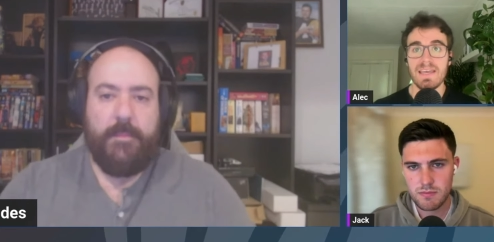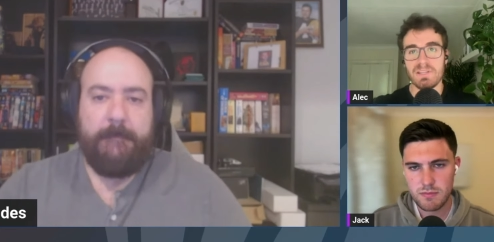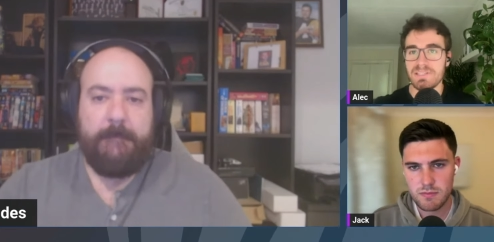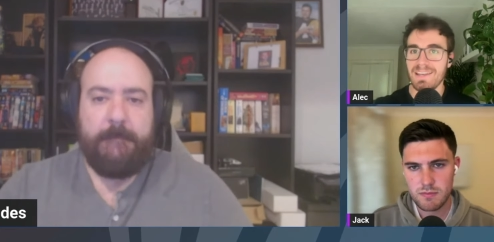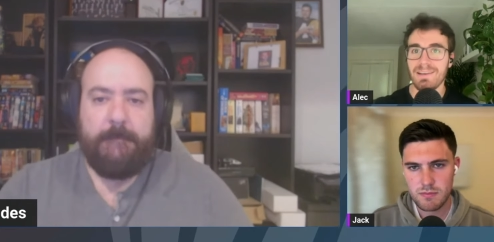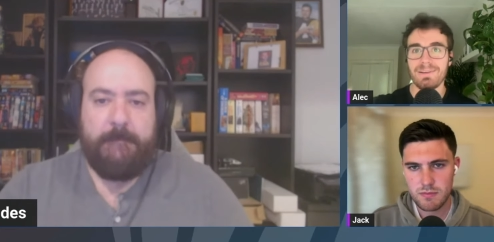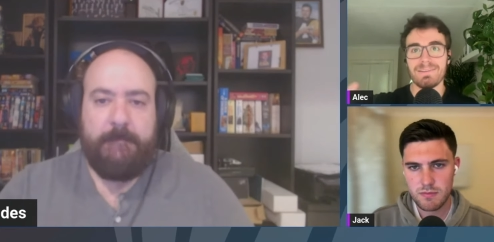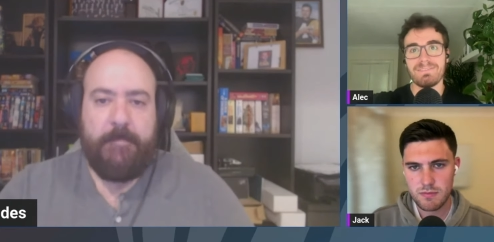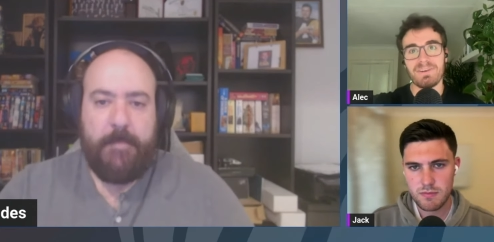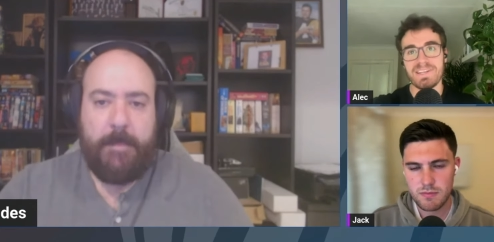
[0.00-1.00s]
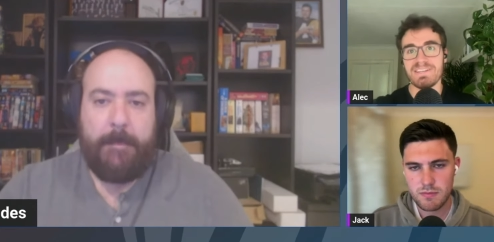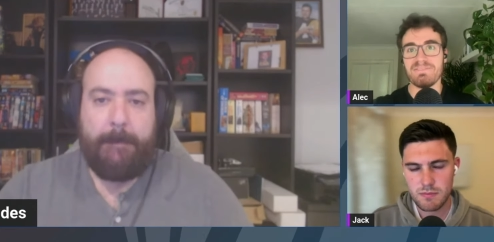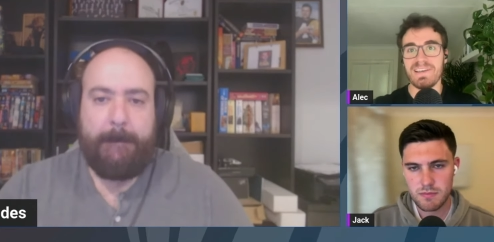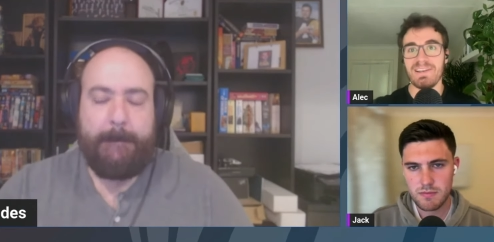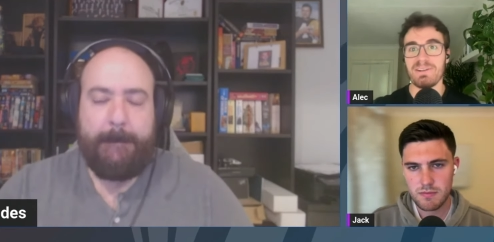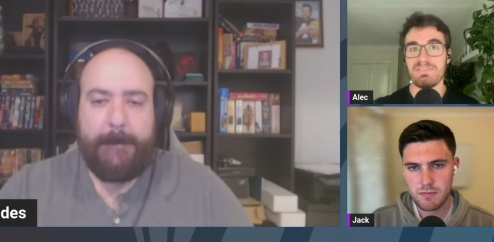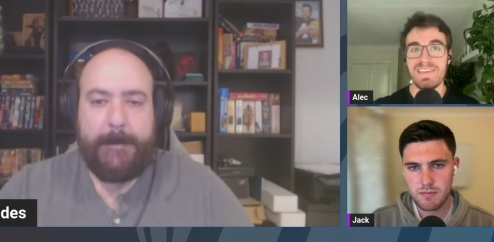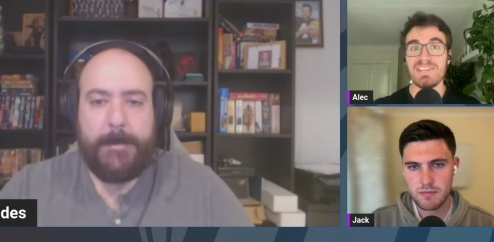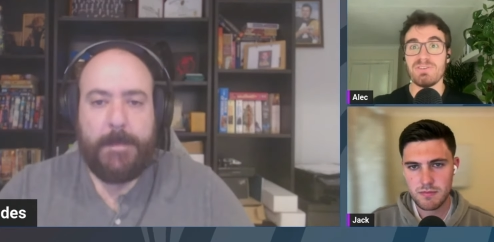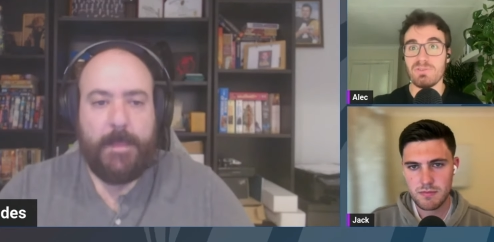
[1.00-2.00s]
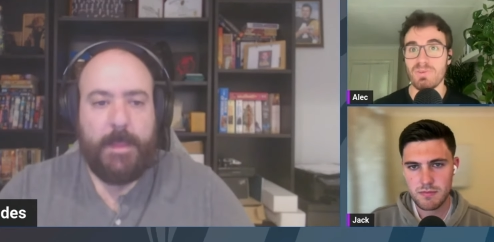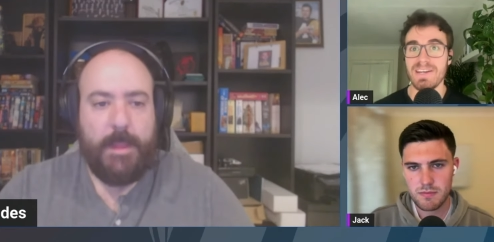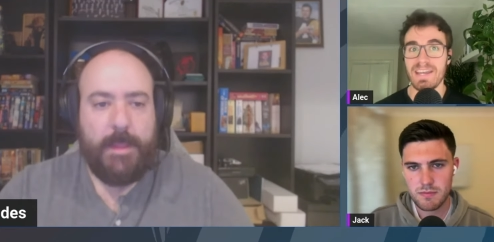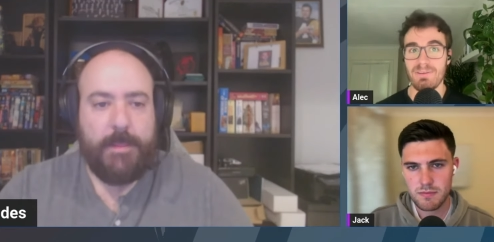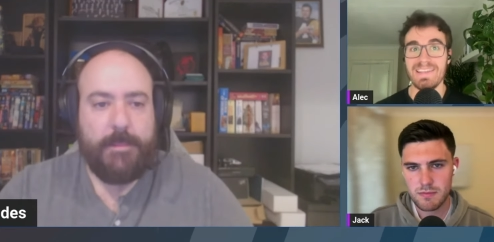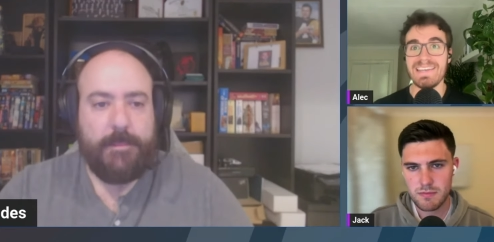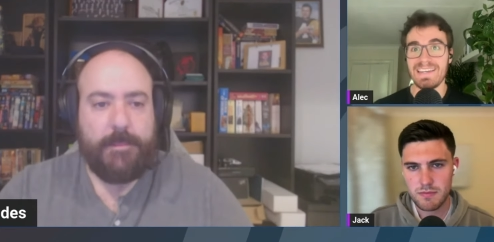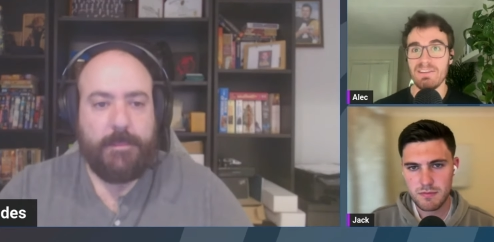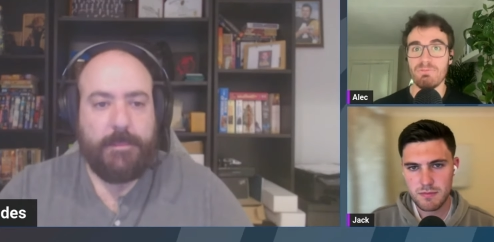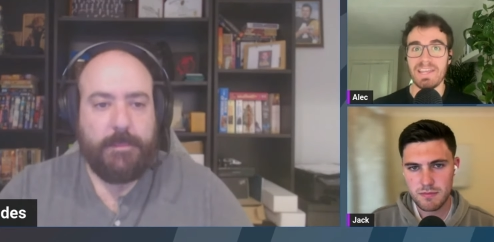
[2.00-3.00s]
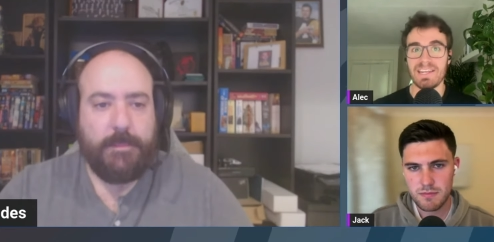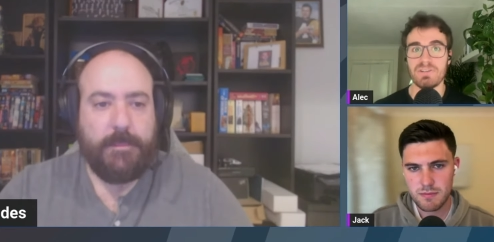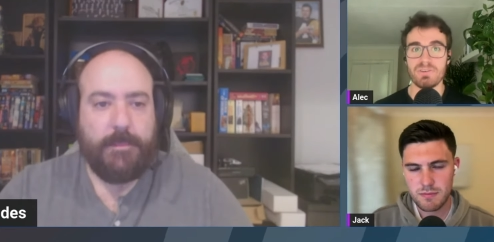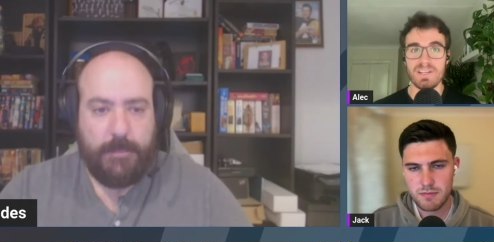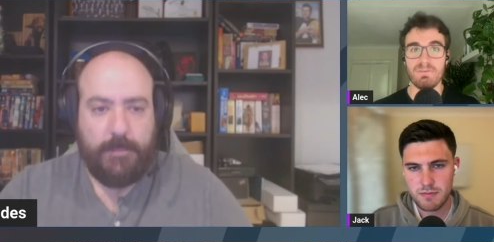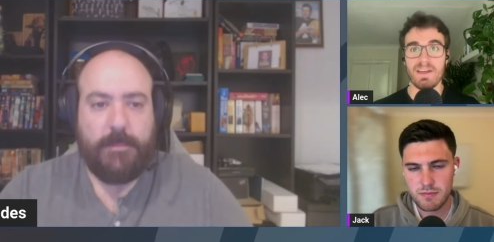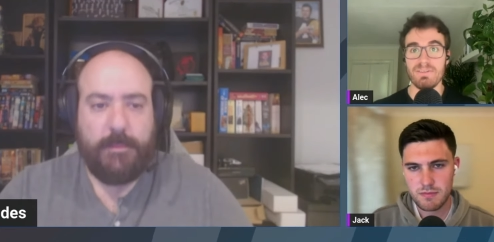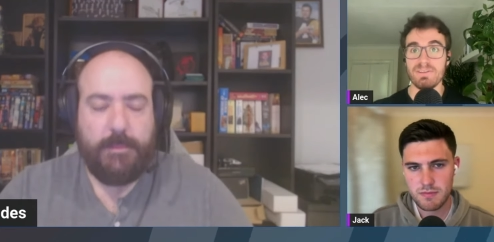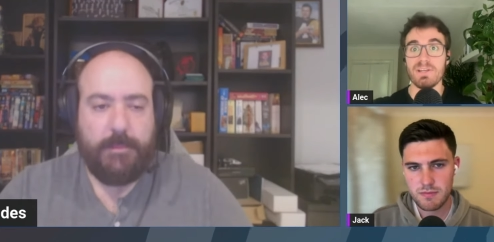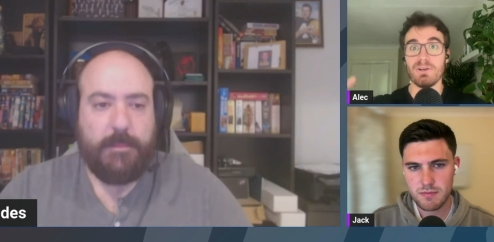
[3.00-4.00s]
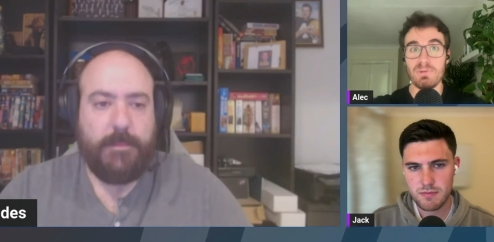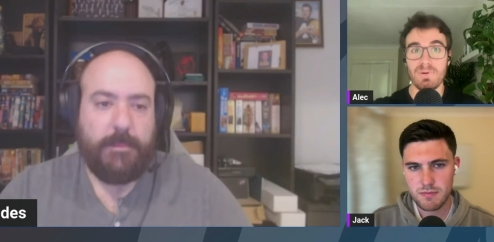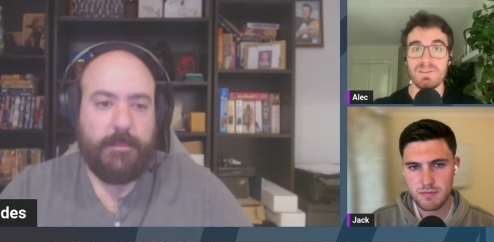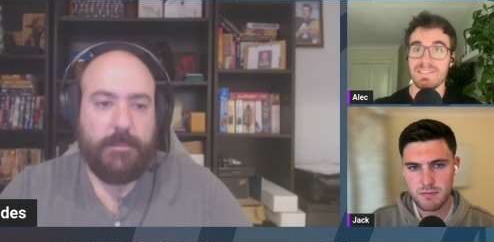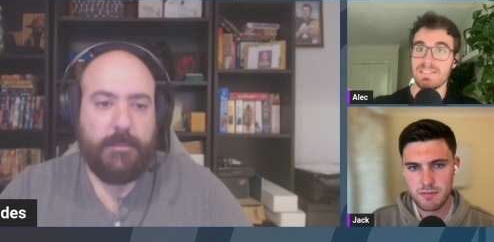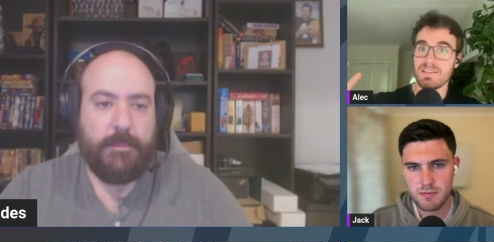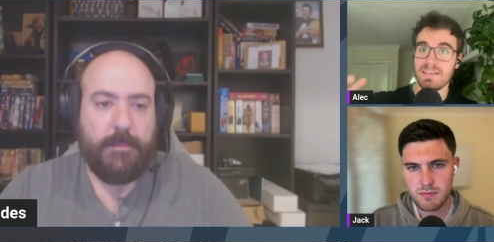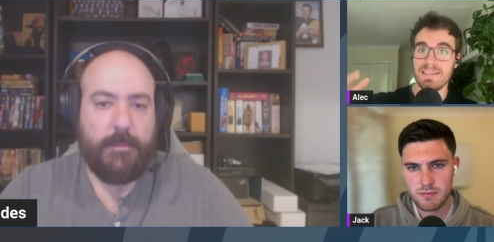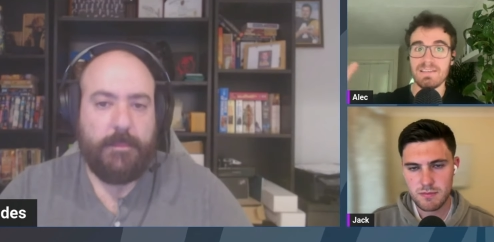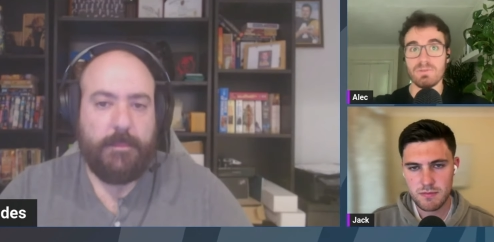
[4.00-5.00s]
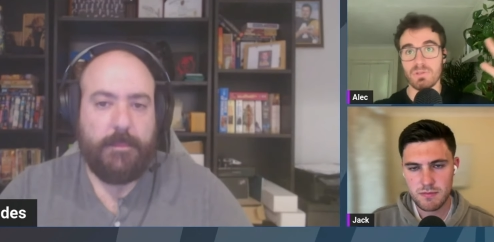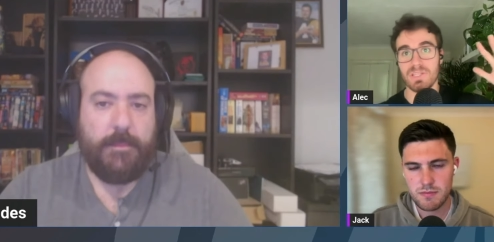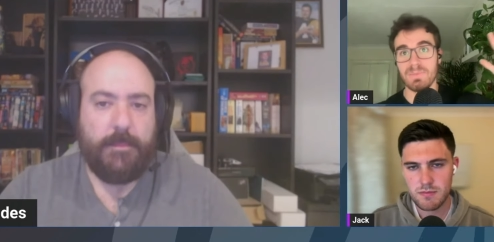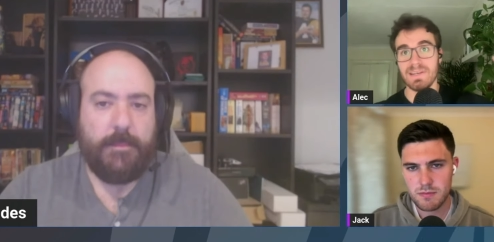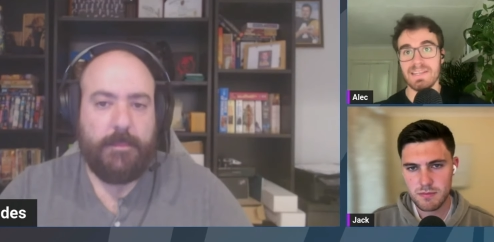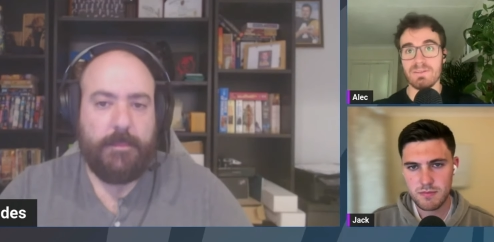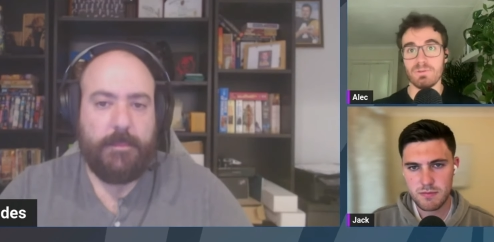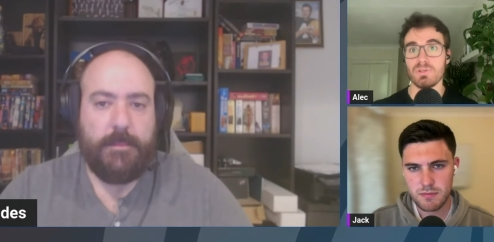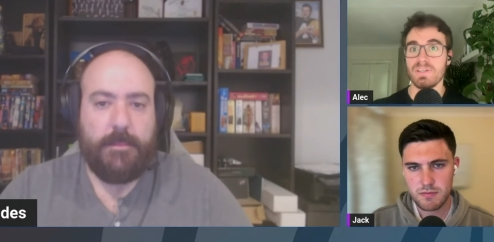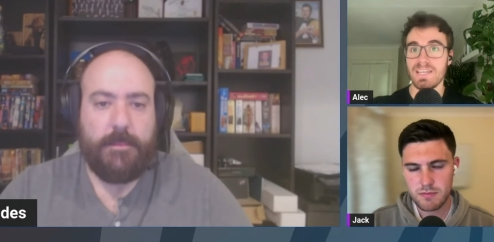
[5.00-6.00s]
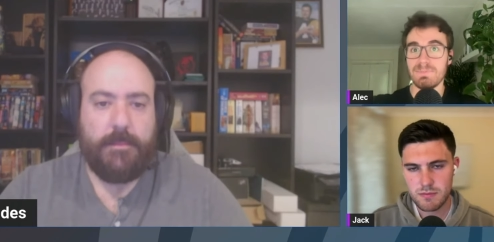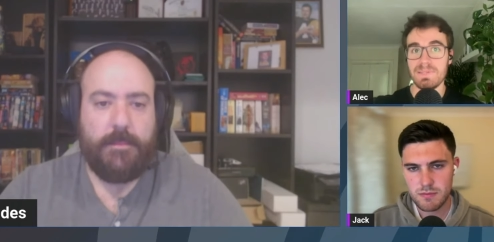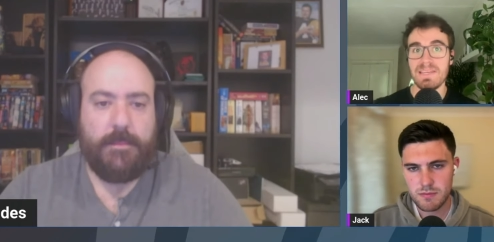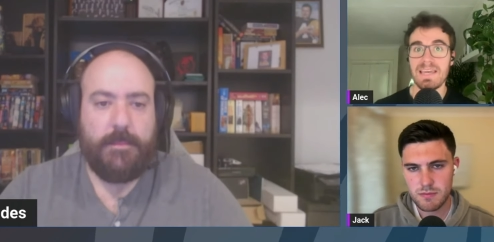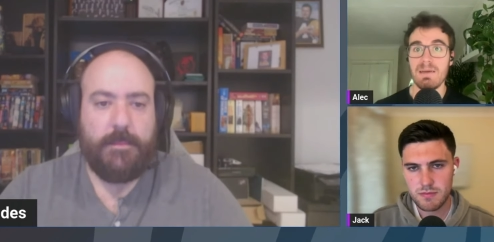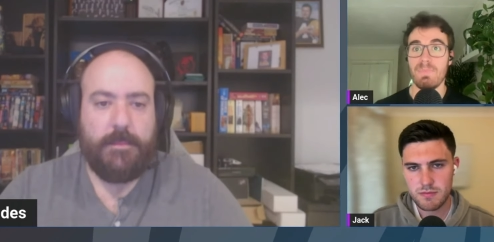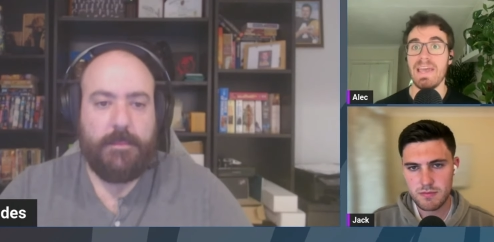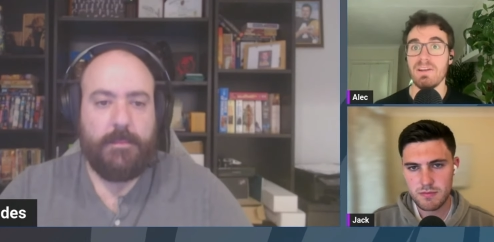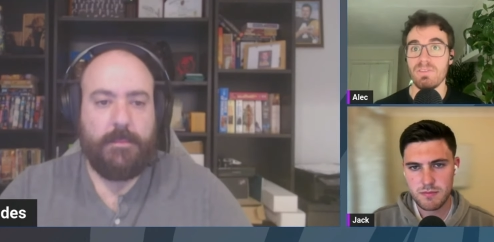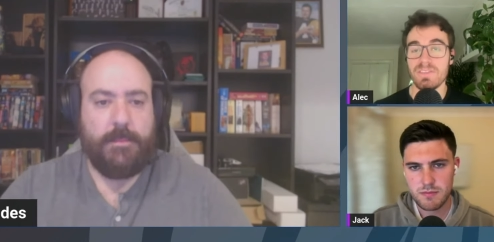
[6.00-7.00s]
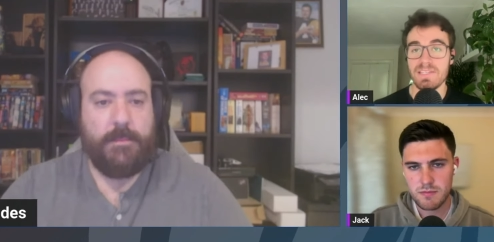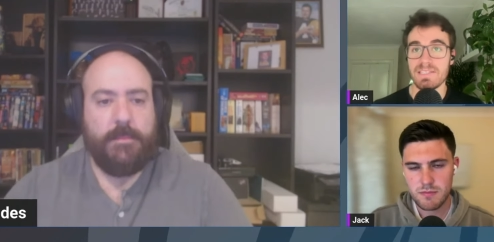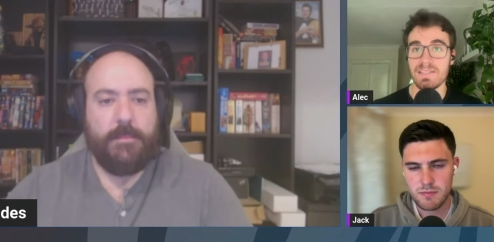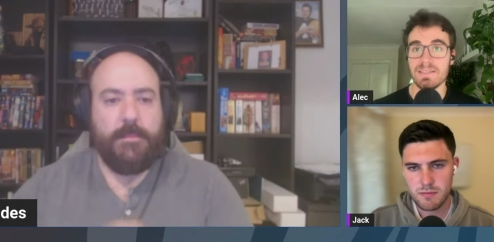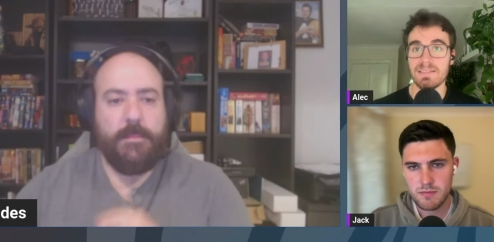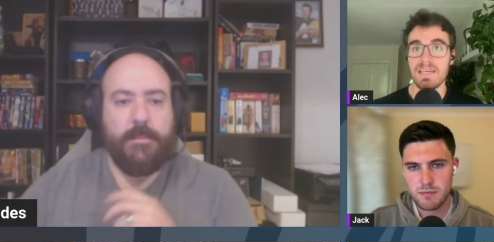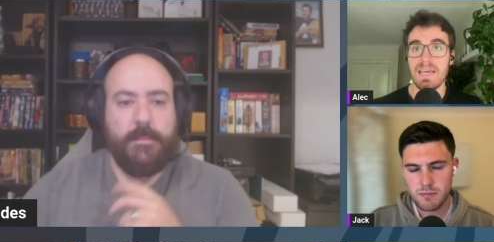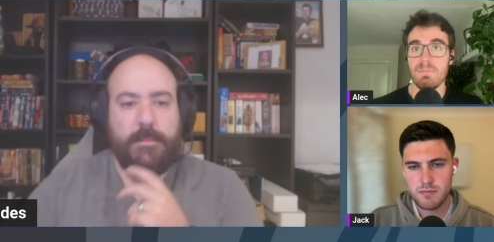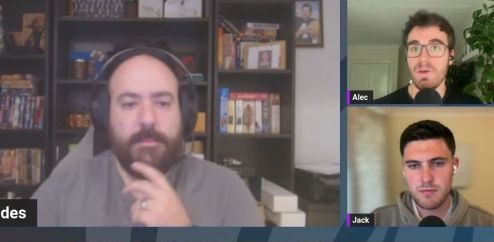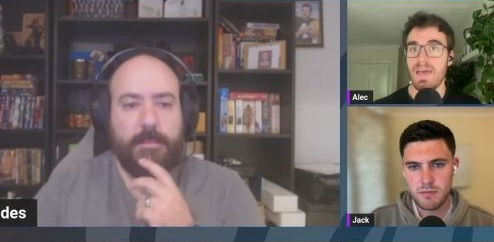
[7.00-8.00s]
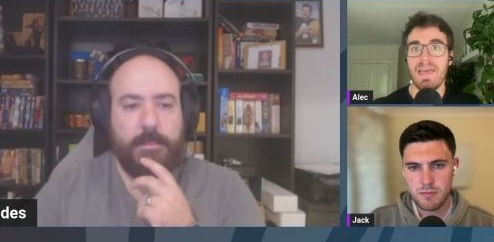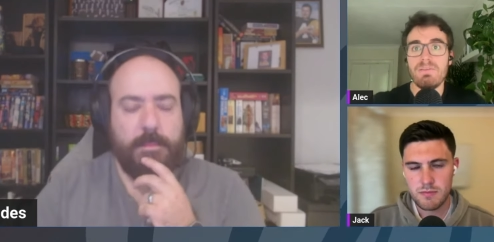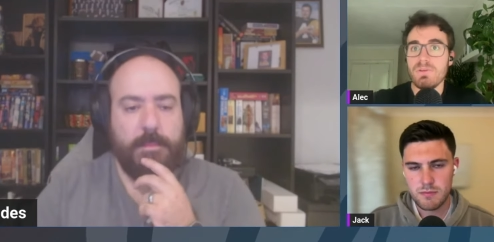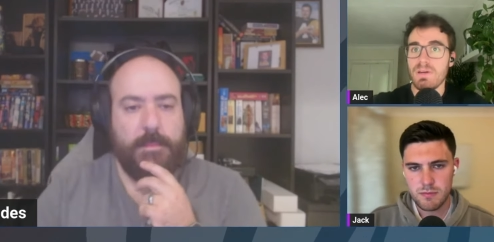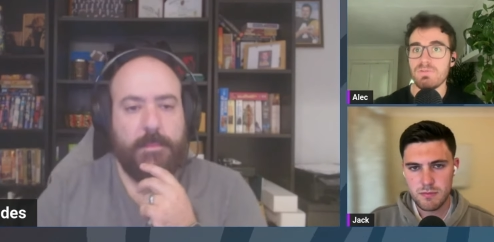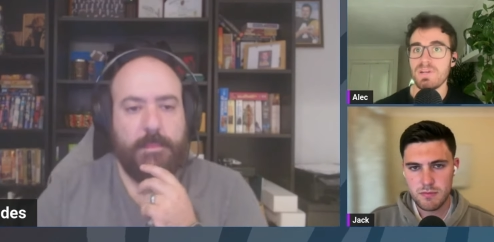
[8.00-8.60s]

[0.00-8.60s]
Speaker 1: There's a lot of kind of a lot of issues right now, legally and regulatory, around loot boxes. Are they legal? Should they be legal? Should kids be betting on these things? But how do you have